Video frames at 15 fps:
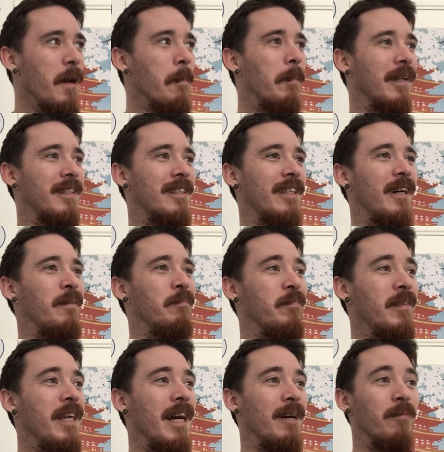But
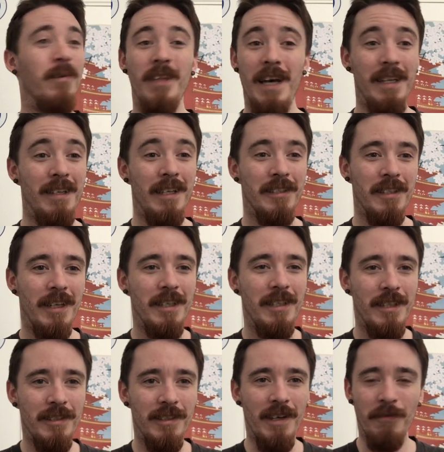yeah, with that, lads and
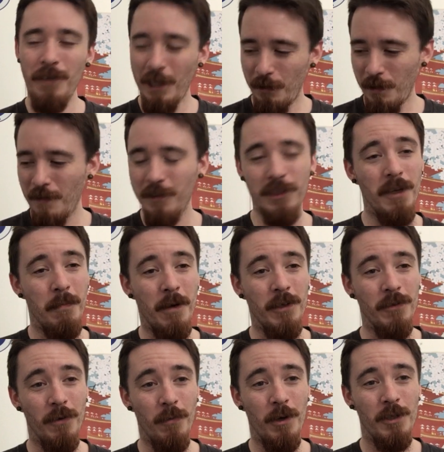ladies, I thank you all ever so much
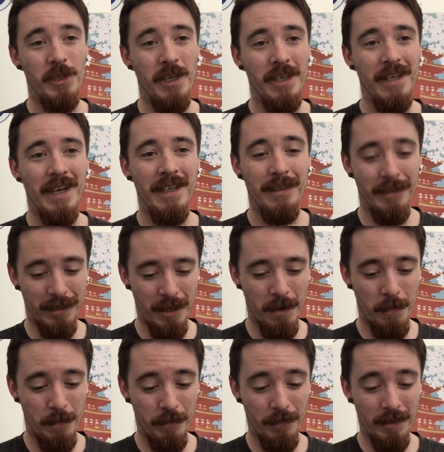for watching,
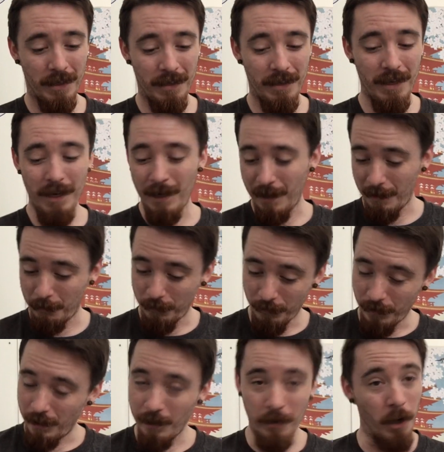and yeah, I
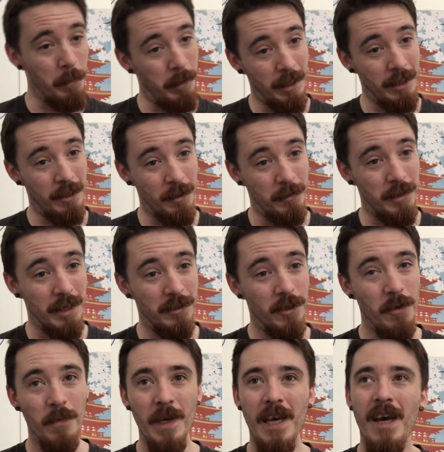hope you like the new
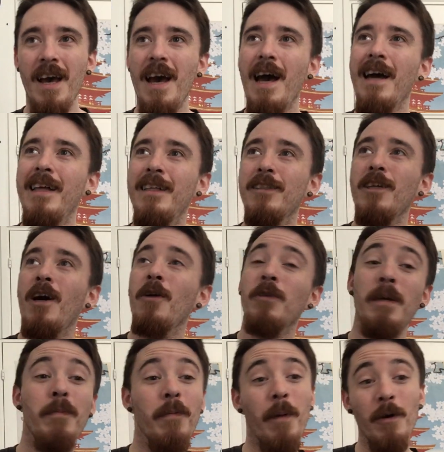tattoo, and I'll
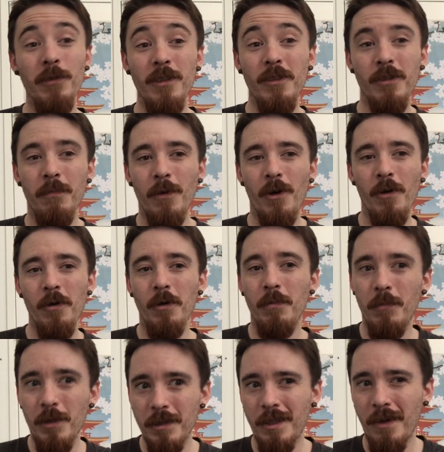keep you posted tomorrow on
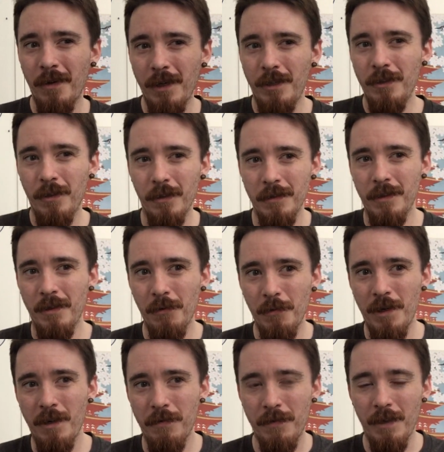what's going on
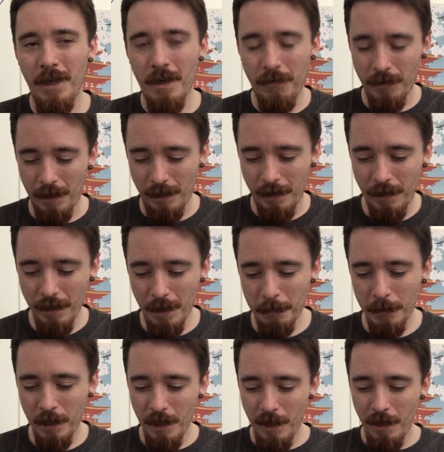with the FA Cup.